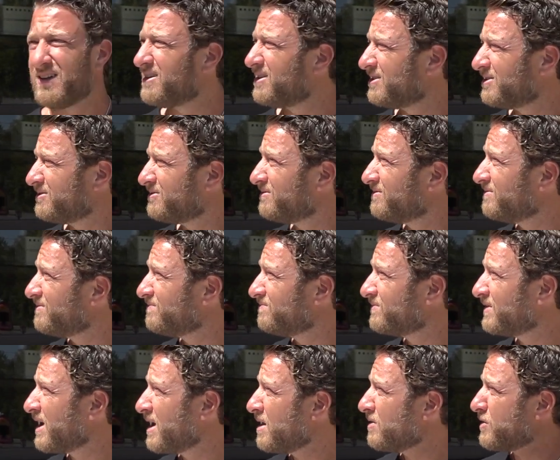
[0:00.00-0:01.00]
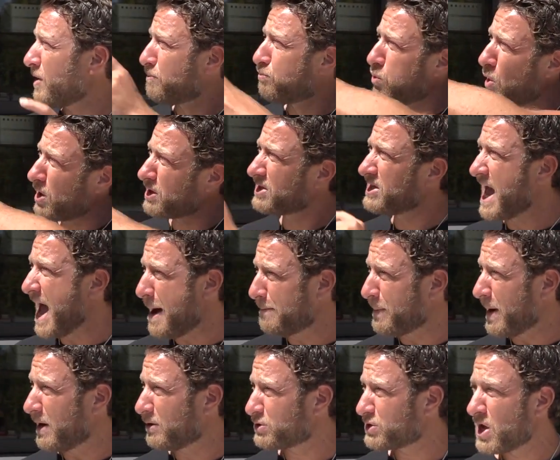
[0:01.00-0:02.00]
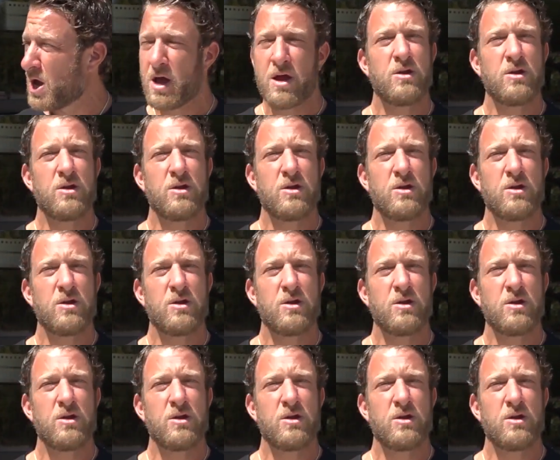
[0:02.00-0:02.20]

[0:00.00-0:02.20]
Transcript: The Brook Tap House. The Brook Tap House.